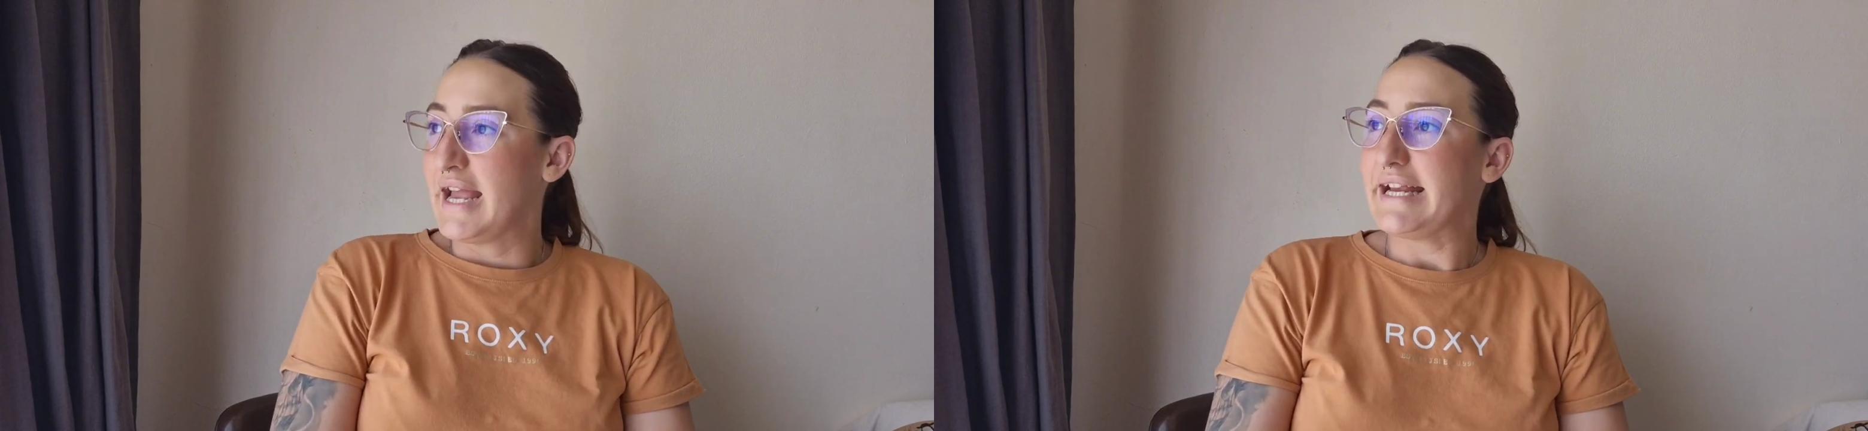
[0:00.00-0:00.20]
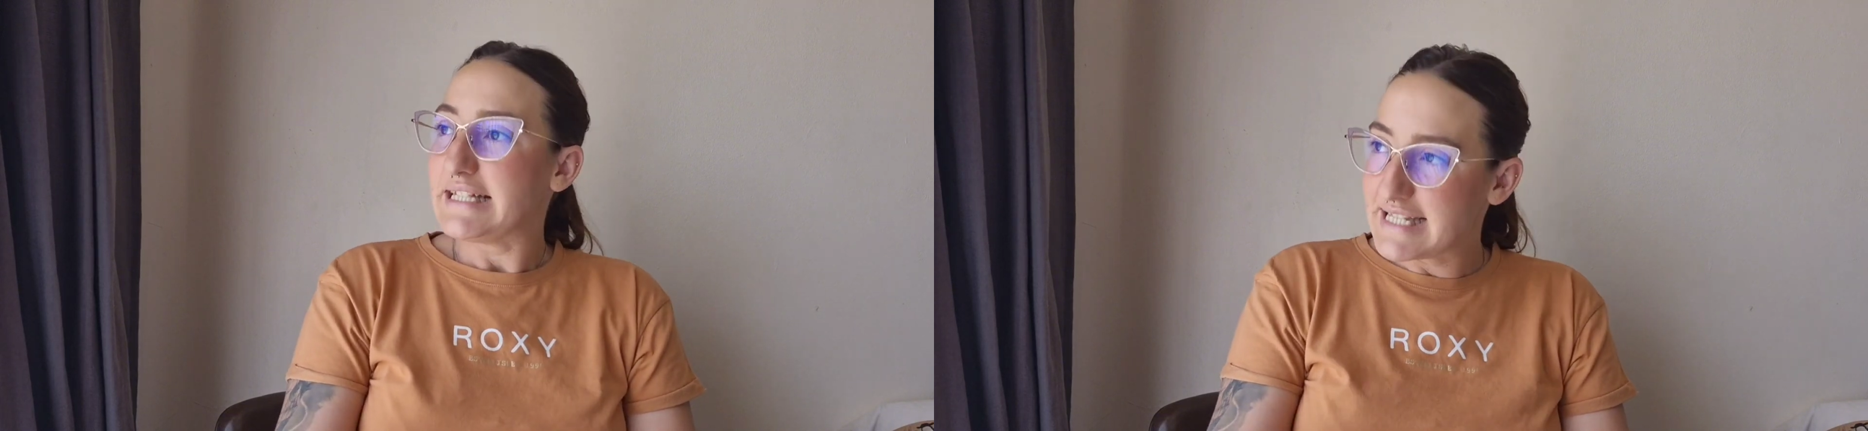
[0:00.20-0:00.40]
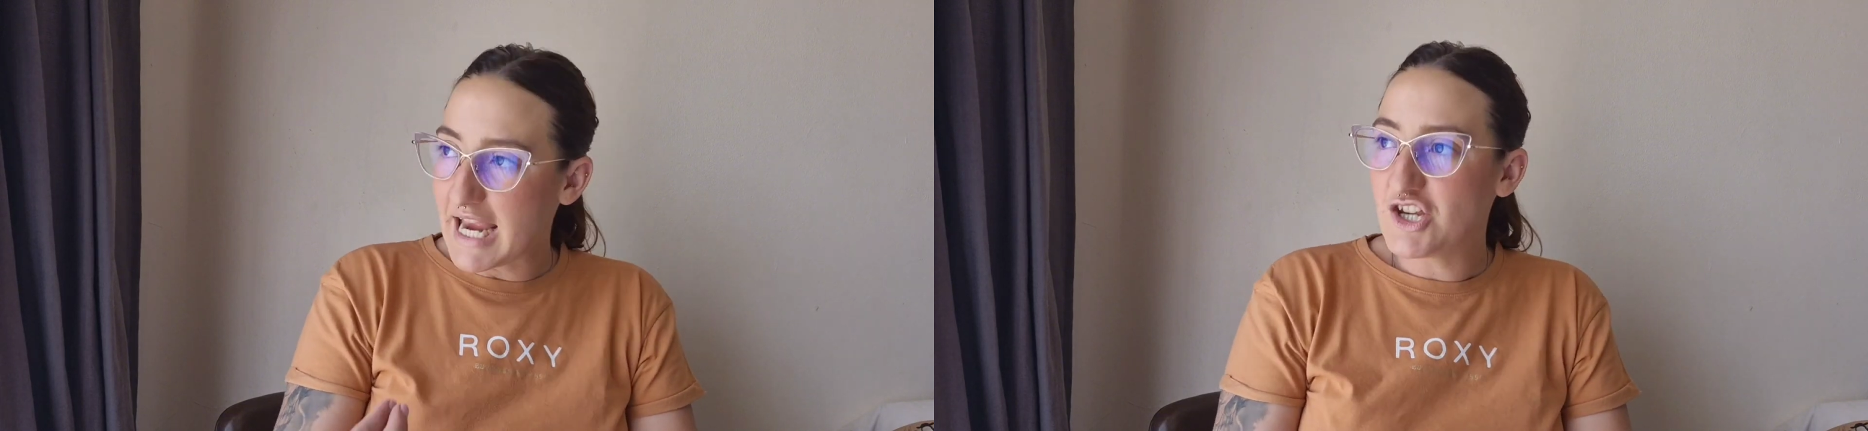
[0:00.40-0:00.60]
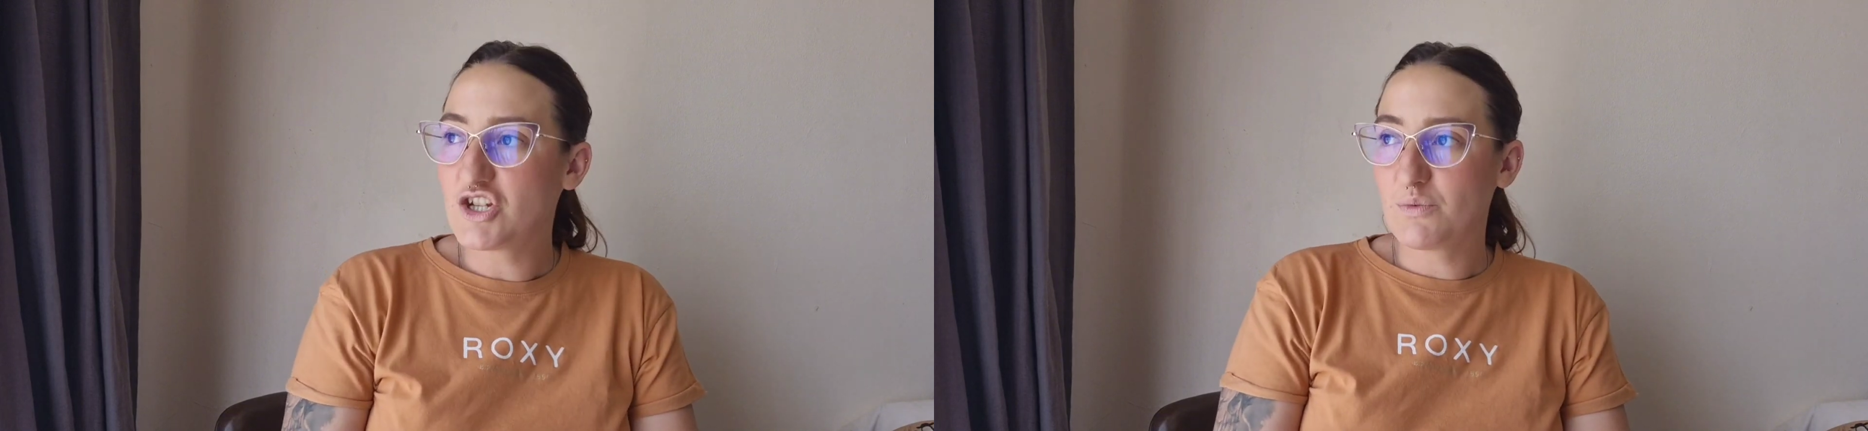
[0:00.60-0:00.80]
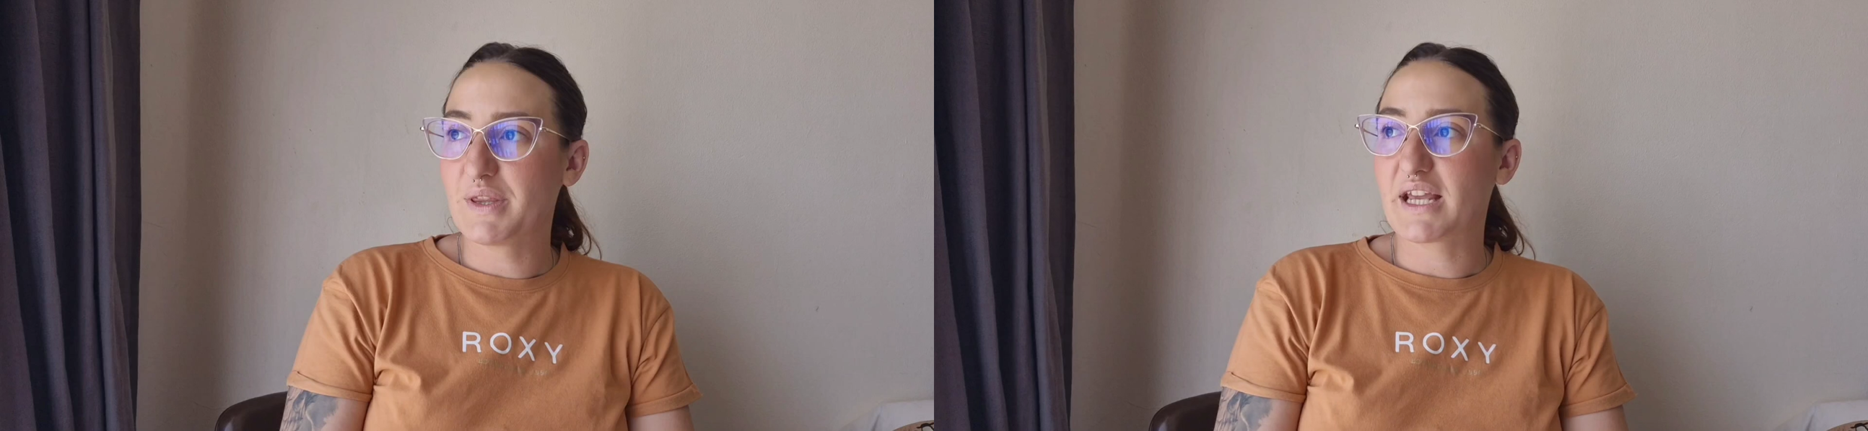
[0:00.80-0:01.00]

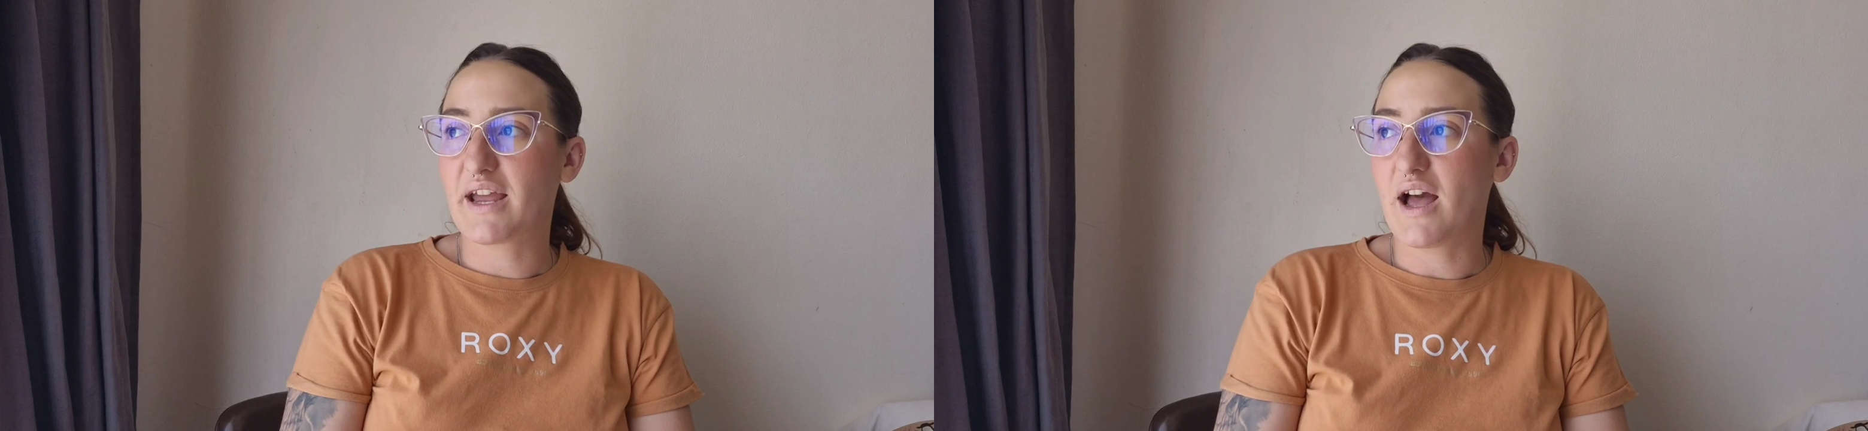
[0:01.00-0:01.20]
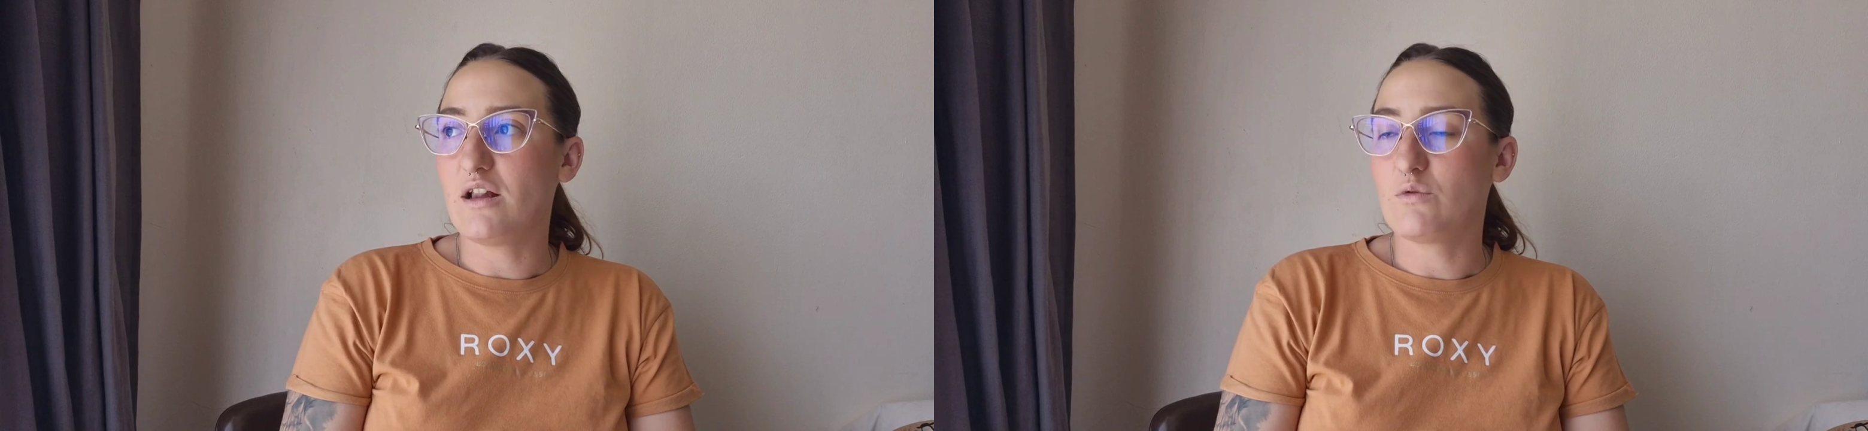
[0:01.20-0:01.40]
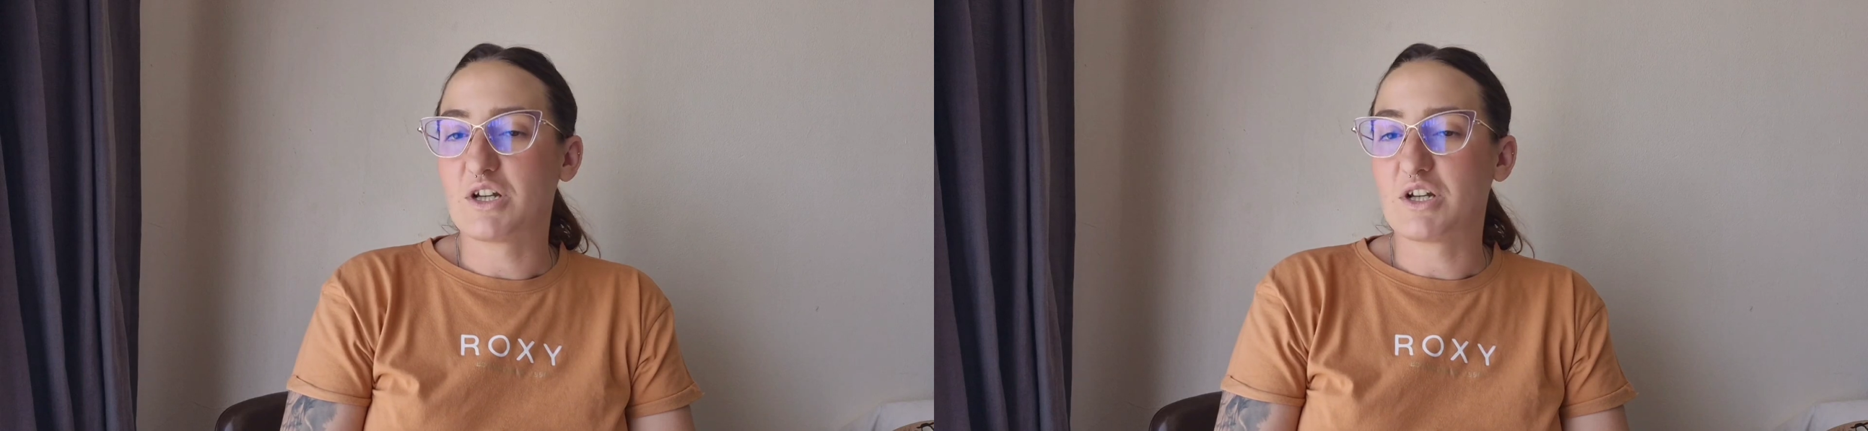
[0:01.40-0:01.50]
intention with the KAL